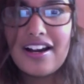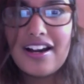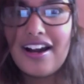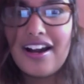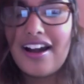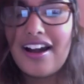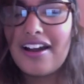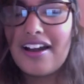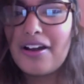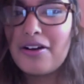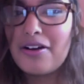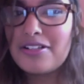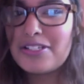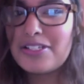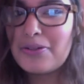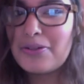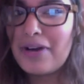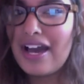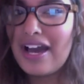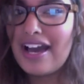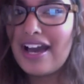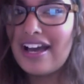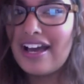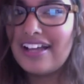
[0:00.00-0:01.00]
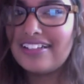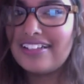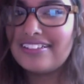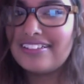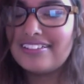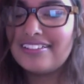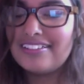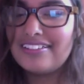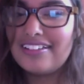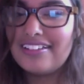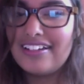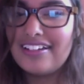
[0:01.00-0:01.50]
I also had
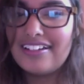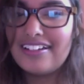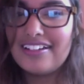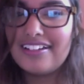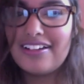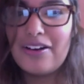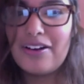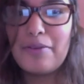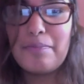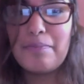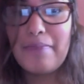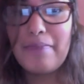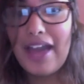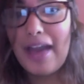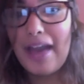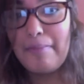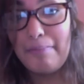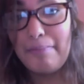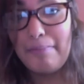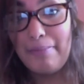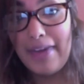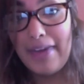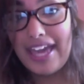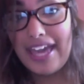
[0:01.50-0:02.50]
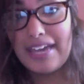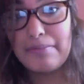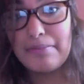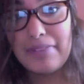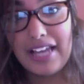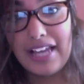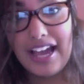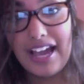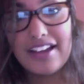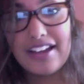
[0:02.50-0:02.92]
I don't know, a Beyblade.